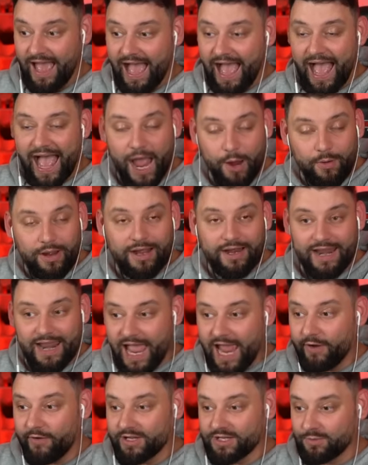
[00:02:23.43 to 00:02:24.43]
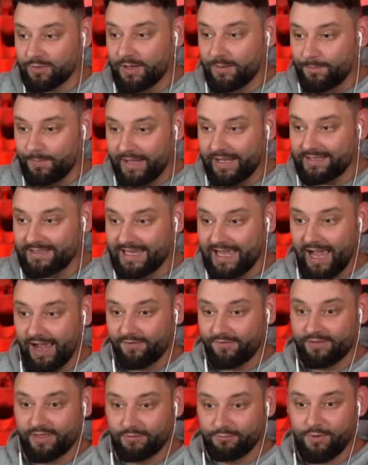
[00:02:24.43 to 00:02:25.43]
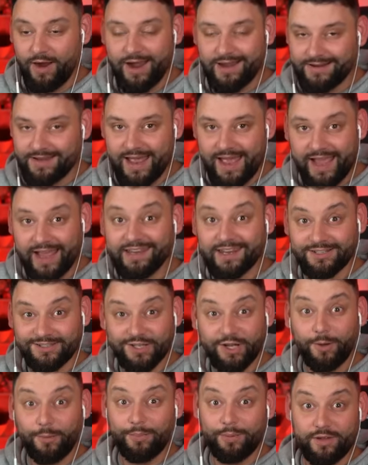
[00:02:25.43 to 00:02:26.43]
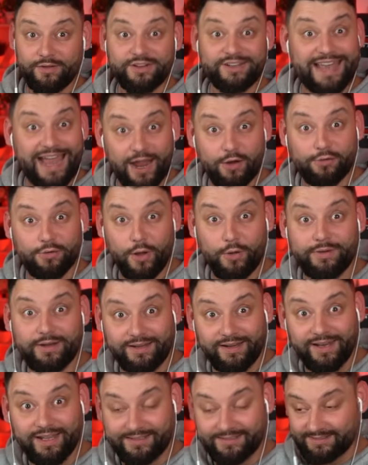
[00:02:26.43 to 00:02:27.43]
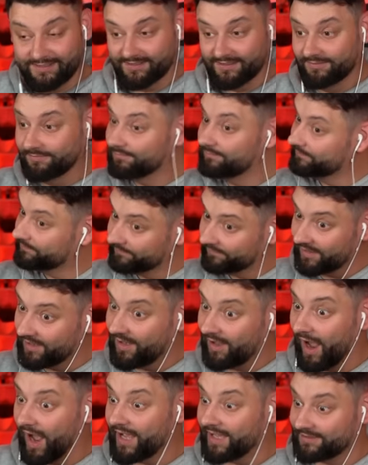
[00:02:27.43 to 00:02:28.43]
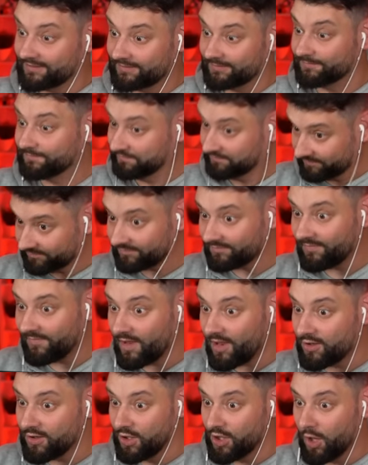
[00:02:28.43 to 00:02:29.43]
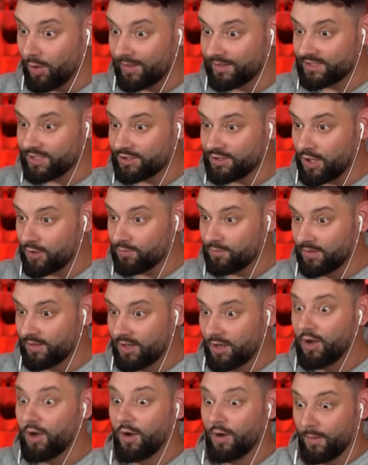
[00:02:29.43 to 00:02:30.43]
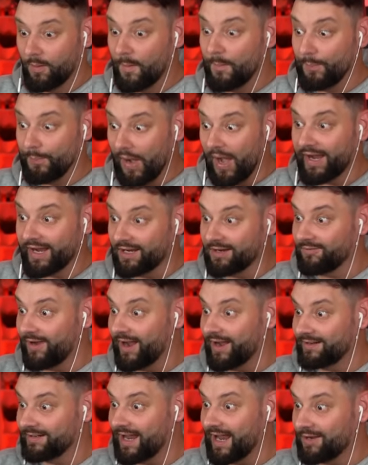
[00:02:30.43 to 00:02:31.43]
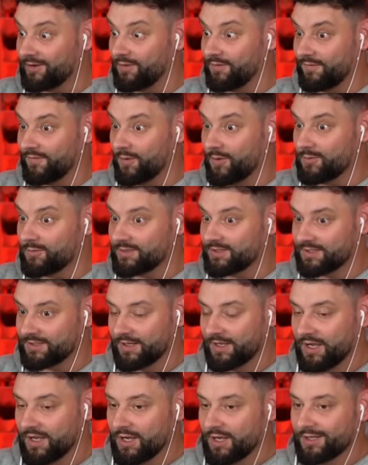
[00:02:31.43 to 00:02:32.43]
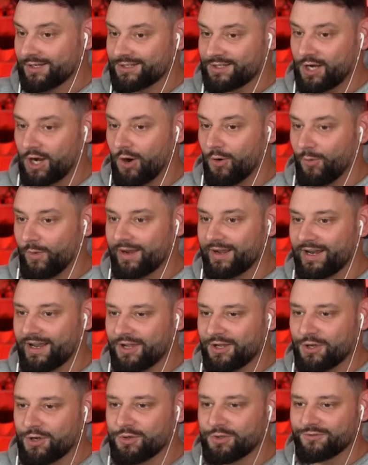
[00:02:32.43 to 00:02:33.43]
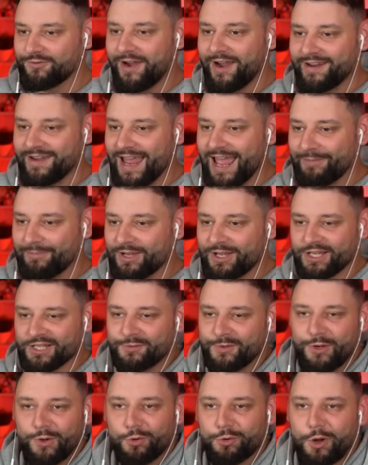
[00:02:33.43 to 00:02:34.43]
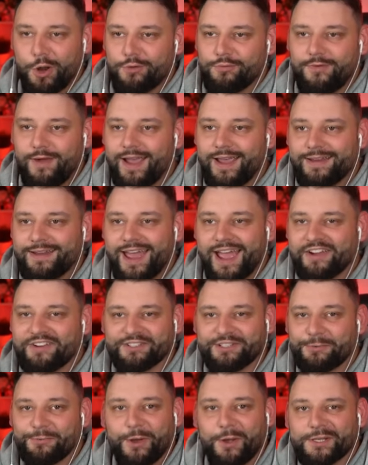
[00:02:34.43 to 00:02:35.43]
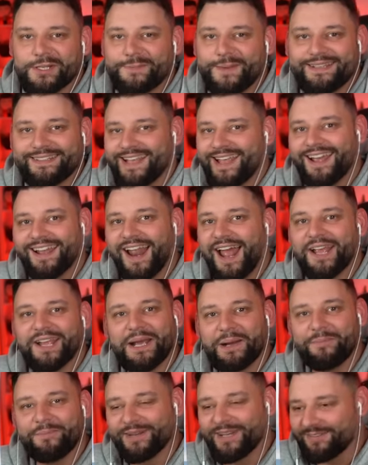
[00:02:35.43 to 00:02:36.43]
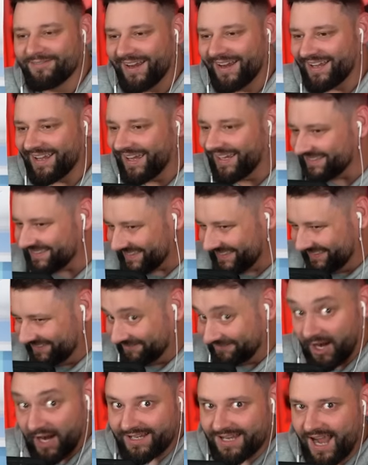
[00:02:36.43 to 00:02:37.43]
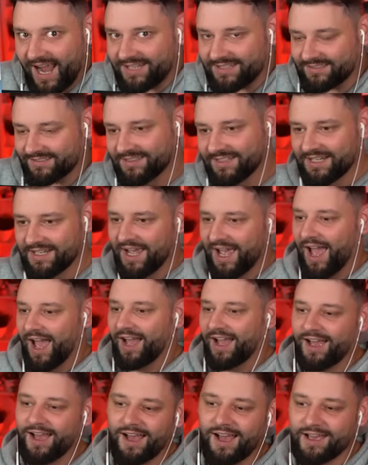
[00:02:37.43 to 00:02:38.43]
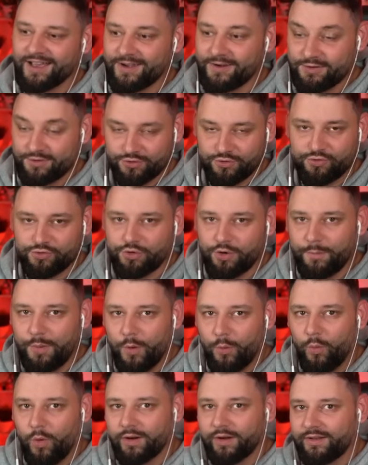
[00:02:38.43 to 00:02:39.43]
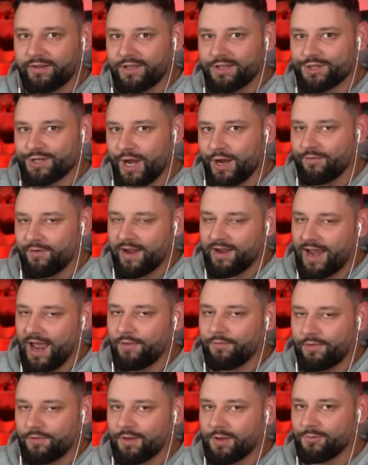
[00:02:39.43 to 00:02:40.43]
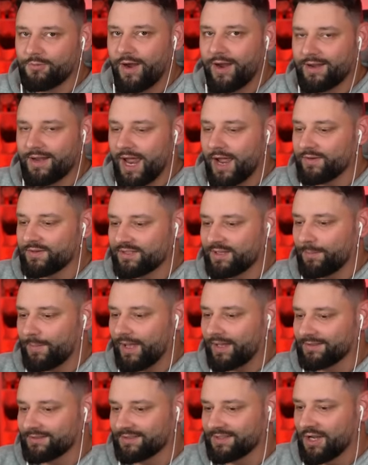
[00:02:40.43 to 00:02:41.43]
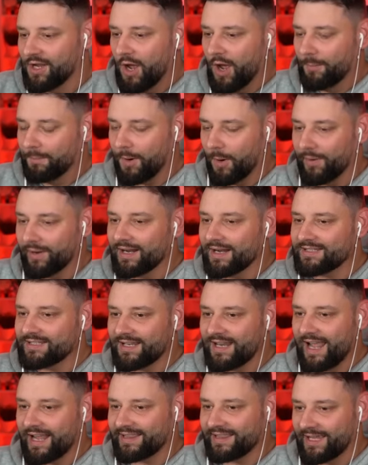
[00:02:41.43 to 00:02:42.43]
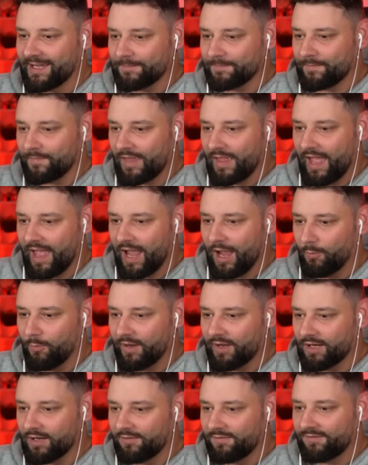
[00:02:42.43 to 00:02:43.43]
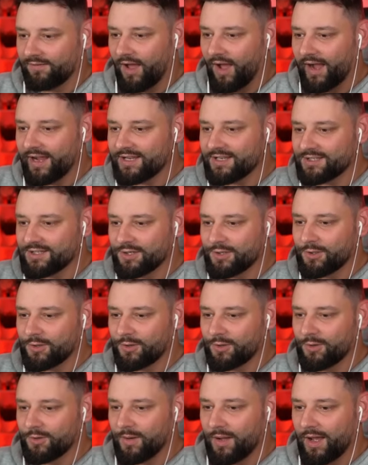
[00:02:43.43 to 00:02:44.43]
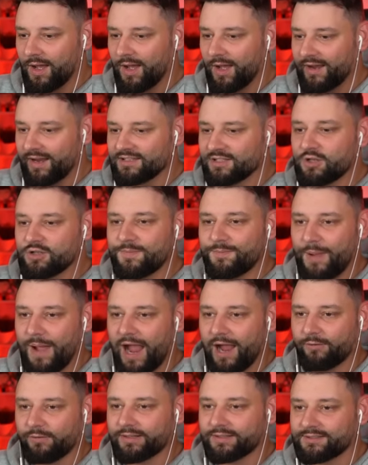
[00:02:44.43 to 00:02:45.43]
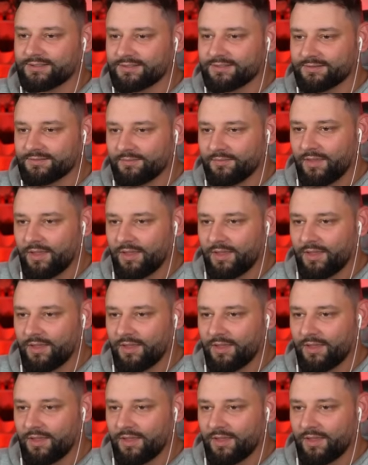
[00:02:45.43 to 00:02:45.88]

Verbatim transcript: How hilarious would it be to have the Ryanair in the top downloaded list? guys, you know what to do. Buy it right now, you fools. So we're gonna use Ryanair because we all know Ryanair is the world's best airline company, right, guys? right, guys? Uh, drop a one in the chat right now if you think Ryanair is the best. But we're gonna select it, and we're gonna fly to. Uh, let's go to Paris.